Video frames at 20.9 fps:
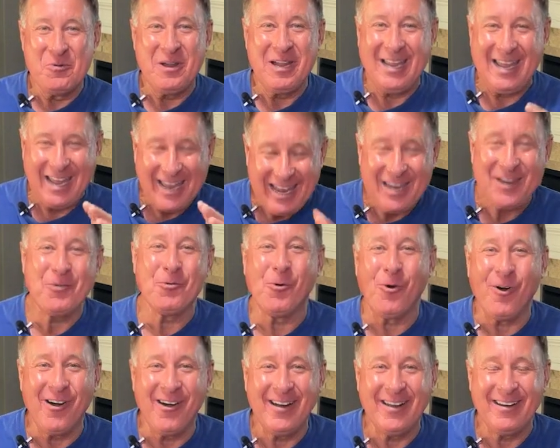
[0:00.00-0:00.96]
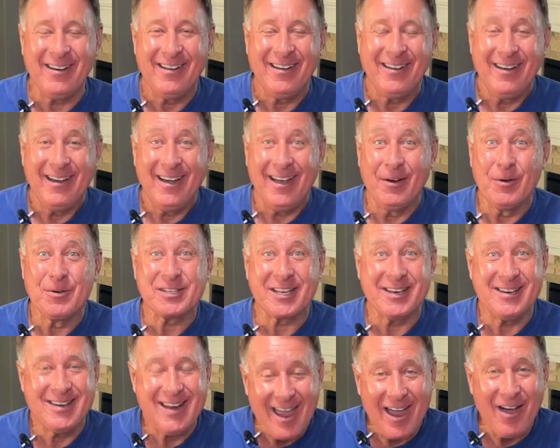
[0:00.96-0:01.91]
He won. It was a
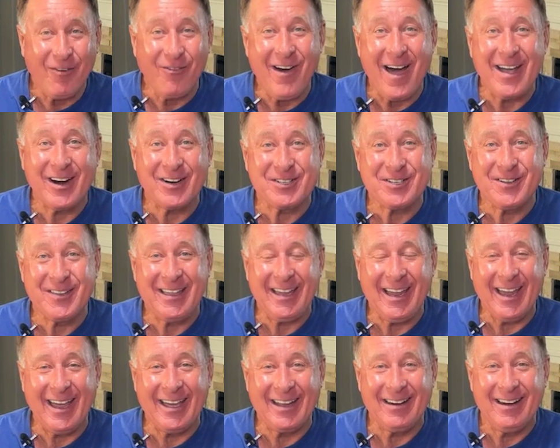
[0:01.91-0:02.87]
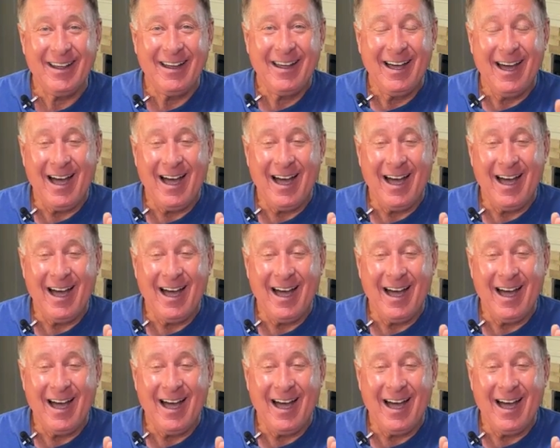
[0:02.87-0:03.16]
nail biter to the end.